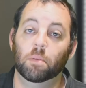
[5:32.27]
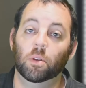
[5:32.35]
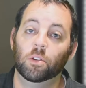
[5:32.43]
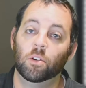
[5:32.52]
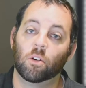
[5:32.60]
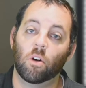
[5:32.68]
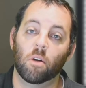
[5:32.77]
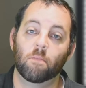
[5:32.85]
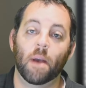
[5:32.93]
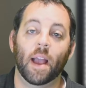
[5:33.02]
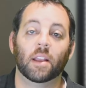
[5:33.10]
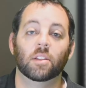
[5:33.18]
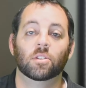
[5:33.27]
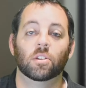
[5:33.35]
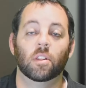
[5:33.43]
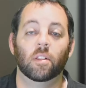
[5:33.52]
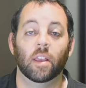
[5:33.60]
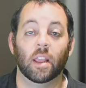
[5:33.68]
your car back into
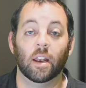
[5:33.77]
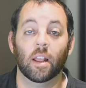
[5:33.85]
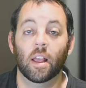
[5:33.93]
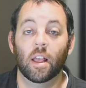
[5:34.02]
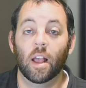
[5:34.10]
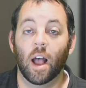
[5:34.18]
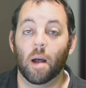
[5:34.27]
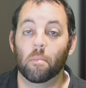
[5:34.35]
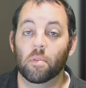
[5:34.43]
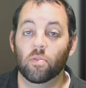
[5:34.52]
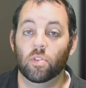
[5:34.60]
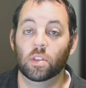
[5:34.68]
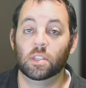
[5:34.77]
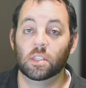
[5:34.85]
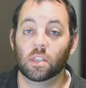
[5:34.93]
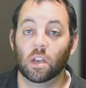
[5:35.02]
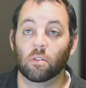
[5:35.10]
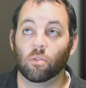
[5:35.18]
the lane. This is
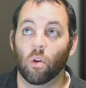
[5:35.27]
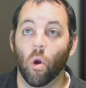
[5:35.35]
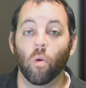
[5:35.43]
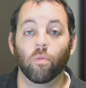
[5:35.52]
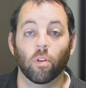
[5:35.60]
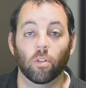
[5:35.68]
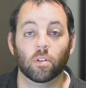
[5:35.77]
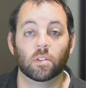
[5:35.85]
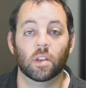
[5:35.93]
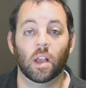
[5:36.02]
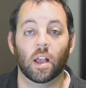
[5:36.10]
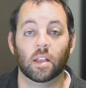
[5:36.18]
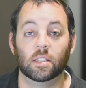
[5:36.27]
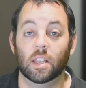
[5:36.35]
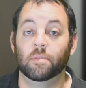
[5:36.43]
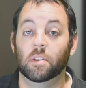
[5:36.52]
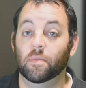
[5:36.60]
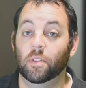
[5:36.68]
an overlooked
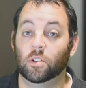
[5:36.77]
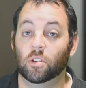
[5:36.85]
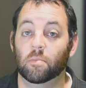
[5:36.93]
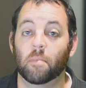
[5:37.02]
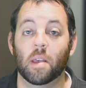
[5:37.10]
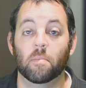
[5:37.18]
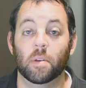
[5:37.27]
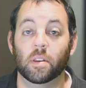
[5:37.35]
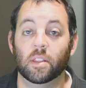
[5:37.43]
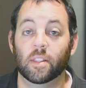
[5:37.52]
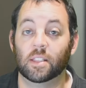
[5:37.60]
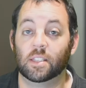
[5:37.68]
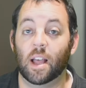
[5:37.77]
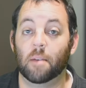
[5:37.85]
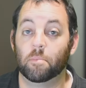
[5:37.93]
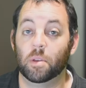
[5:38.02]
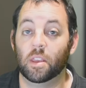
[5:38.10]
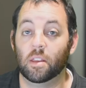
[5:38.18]
safety feature, in my opinion, that's not
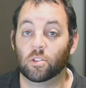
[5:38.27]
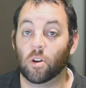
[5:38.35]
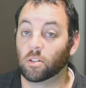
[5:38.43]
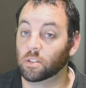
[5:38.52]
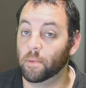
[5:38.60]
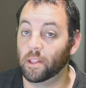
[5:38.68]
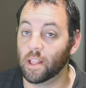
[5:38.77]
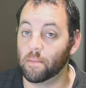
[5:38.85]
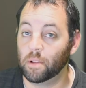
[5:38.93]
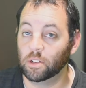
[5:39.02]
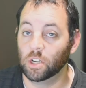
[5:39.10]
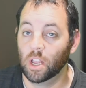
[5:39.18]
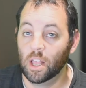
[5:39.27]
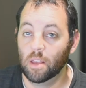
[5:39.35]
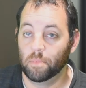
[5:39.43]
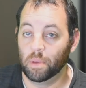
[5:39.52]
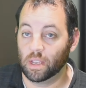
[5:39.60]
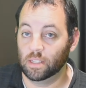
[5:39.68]
being talked about that much,
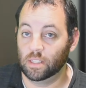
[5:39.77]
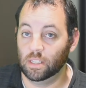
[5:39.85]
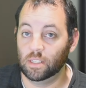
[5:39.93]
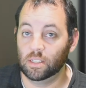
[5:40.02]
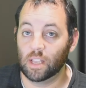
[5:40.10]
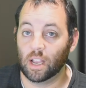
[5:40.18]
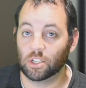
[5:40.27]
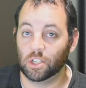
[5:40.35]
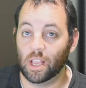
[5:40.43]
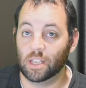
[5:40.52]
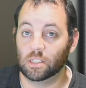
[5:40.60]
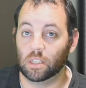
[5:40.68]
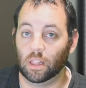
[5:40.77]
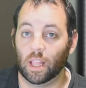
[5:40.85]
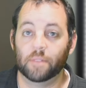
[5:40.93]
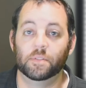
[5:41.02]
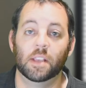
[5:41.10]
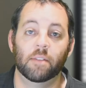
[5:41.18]
because this is actually has
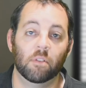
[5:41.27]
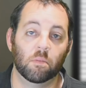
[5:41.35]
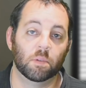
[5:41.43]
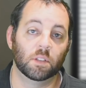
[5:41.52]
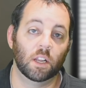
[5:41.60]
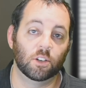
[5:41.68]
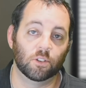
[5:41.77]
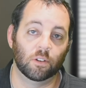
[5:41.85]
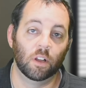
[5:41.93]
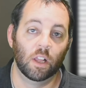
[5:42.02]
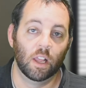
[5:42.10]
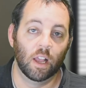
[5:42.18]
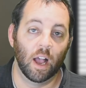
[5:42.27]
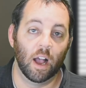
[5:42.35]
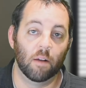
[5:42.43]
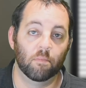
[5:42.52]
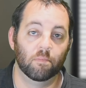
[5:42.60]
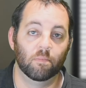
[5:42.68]
life-saving potential.
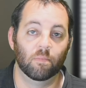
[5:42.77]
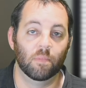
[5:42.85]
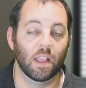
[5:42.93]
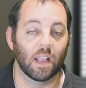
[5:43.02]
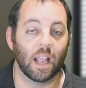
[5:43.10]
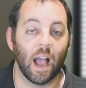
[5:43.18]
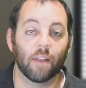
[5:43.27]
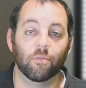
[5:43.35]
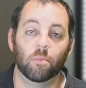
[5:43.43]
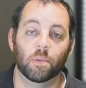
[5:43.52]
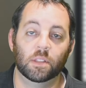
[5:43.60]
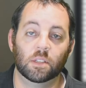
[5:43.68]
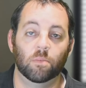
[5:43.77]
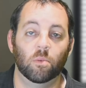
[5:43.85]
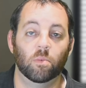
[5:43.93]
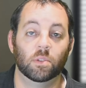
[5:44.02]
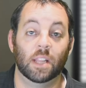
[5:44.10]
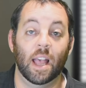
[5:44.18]
God forbid someone
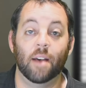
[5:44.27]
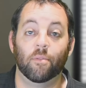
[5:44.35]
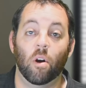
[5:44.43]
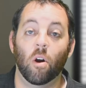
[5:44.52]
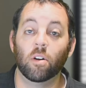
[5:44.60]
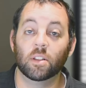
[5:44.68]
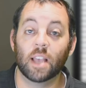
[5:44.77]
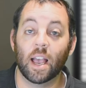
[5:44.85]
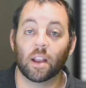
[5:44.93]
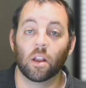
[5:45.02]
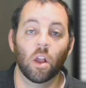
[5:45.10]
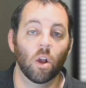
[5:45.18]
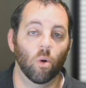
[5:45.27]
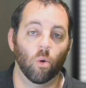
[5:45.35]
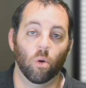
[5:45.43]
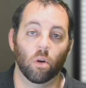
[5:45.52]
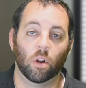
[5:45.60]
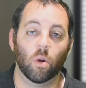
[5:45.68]
was to have a heart attack
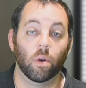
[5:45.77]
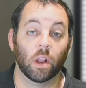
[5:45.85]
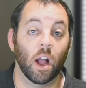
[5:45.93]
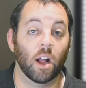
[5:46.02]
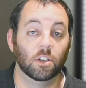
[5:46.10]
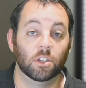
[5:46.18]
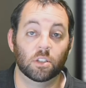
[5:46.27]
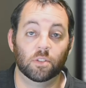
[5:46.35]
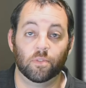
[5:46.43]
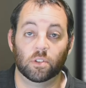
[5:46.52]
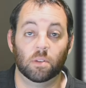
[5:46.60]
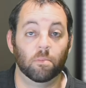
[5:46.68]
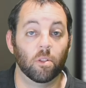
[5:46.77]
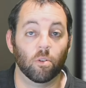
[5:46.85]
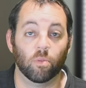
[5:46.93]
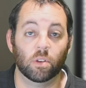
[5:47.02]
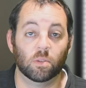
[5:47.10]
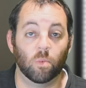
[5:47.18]
or go unconscious for some other
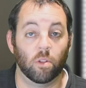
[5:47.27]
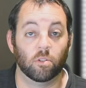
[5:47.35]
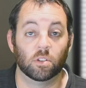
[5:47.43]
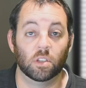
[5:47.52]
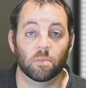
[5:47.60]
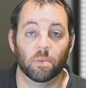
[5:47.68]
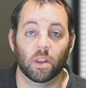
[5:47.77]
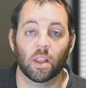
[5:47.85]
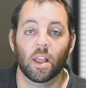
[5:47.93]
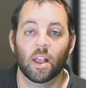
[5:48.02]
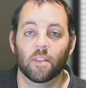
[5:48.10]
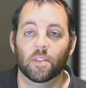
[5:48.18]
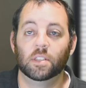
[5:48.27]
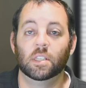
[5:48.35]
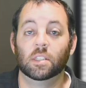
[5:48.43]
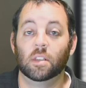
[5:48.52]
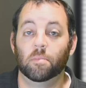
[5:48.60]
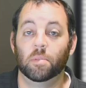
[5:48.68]
reason while they're sleeping. This is
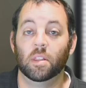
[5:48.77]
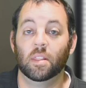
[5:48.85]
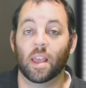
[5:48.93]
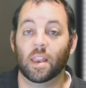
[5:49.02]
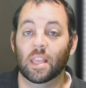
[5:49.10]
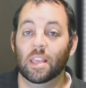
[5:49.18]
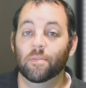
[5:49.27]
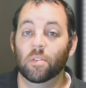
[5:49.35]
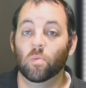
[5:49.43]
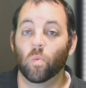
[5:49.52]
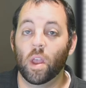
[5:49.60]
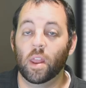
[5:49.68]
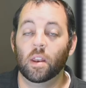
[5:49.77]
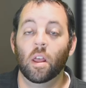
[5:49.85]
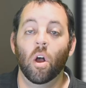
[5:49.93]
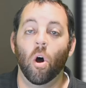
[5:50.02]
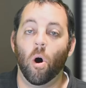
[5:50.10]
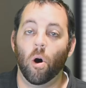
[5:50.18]
something that even when
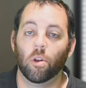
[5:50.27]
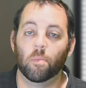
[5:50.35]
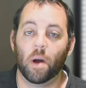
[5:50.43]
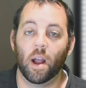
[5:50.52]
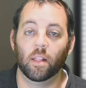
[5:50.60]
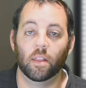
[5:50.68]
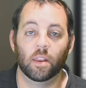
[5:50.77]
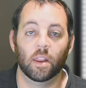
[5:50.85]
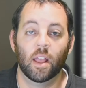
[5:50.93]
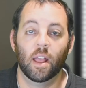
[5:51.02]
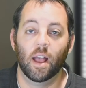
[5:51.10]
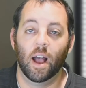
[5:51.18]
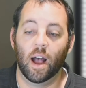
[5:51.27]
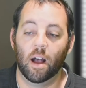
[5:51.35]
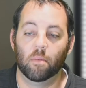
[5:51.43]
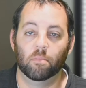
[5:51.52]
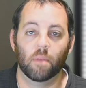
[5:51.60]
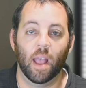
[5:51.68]
autopilot
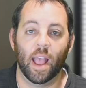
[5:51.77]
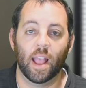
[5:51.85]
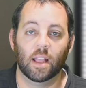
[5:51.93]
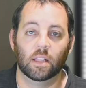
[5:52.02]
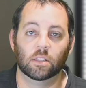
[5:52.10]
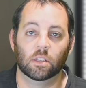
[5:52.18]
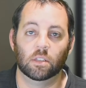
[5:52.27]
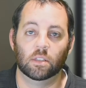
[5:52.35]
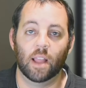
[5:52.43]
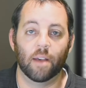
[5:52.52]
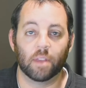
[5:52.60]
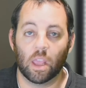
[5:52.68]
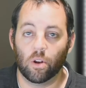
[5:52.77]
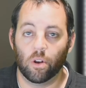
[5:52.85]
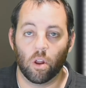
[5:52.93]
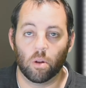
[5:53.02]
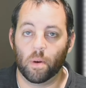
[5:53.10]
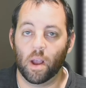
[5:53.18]
and navigate on
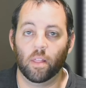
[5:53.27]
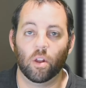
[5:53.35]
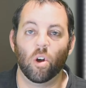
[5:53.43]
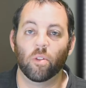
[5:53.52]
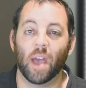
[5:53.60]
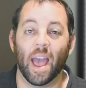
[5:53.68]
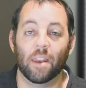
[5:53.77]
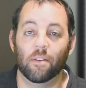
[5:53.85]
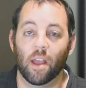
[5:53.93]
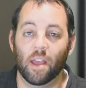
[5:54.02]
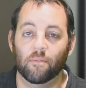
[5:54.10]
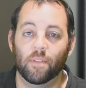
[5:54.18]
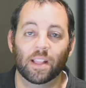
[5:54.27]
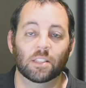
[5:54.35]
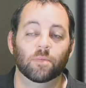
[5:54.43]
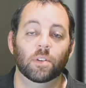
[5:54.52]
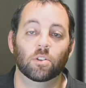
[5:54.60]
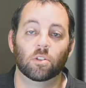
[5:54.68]
autopilot, all the advanced
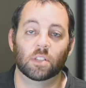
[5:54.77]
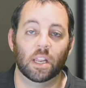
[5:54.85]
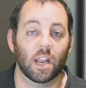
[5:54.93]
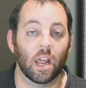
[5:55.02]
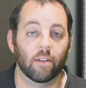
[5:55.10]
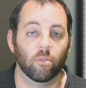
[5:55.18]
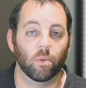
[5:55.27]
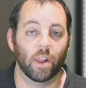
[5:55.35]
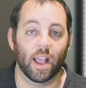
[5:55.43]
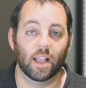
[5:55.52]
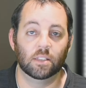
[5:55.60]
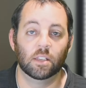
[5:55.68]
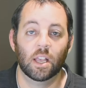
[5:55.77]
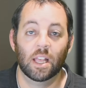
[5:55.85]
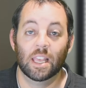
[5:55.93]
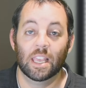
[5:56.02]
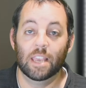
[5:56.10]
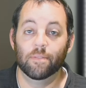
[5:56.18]
features that not everyone has,
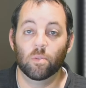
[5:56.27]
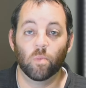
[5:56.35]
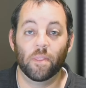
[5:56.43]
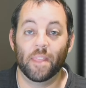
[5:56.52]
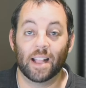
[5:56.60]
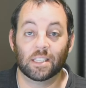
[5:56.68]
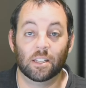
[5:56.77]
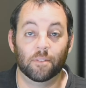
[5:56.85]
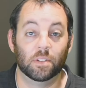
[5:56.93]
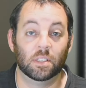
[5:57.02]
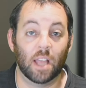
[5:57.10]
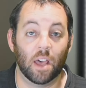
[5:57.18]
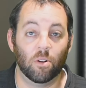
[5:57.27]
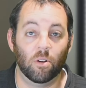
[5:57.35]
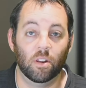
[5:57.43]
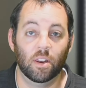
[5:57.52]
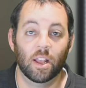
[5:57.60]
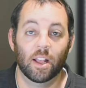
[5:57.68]
even when that stuff is not
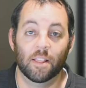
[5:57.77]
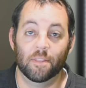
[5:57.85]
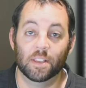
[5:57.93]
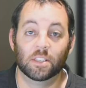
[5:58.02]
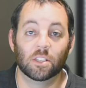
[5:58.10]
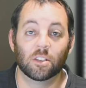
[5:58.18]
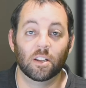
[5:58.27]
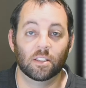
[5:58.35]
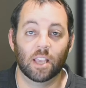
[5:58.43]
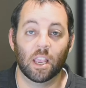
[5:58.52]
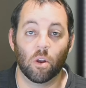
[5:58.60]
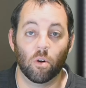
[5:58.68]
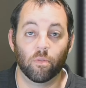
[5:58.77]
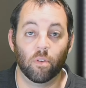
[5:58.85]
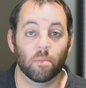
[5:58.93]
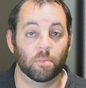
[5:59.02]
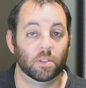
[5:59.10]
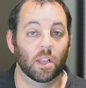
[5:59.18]
on, this is going to take over and
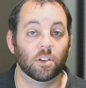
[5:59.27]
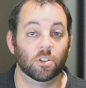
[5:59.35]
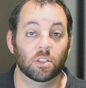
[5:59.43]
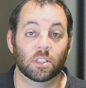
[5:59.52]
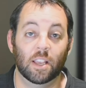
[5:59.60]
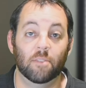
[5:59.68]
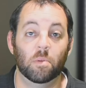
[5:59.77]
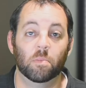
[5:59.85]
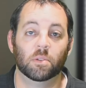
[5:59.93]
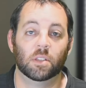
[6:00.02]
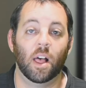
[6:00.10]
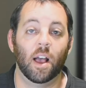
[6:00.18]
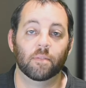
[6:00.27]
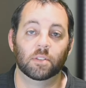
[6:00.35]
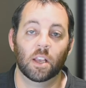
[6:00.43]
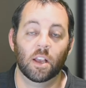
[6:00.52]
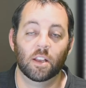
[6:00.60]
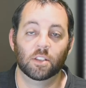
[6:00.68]
potentially save people's lives.
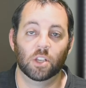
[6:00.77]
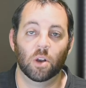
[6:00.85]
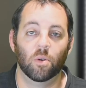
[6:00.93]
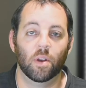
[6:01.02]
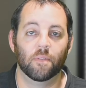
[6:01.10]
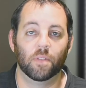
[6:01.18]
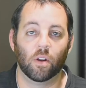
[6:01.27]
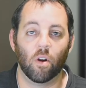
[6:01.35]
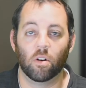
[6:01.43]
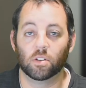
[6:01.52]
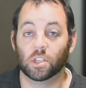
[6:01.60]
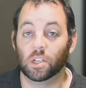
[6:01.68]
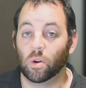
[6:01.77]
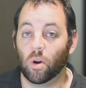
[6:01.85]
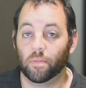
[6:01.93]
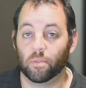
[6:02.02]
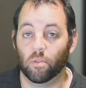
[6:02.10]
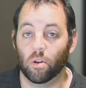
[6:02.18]
So if the car is going to go off
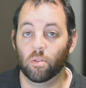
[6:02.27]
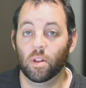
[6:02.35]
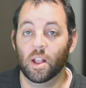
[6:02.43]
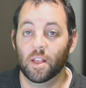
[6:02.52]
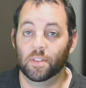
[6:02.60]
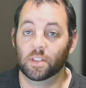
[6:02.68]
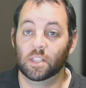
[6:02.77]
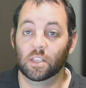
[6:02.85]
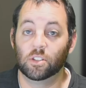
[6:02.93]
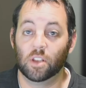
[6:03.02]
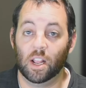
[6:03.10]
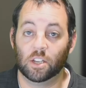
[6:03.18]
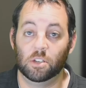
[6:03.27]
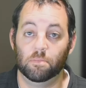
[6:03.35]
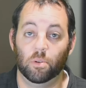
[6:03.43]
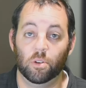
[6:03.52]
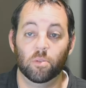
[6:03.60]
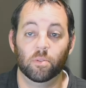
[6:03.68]
the road, this thing's going to actually
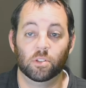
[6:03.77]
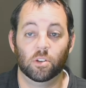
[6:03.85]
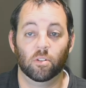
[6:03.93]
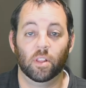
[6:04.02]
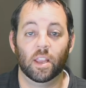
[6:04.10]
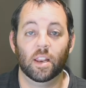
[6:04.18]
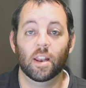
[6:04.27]
pull you into your lane.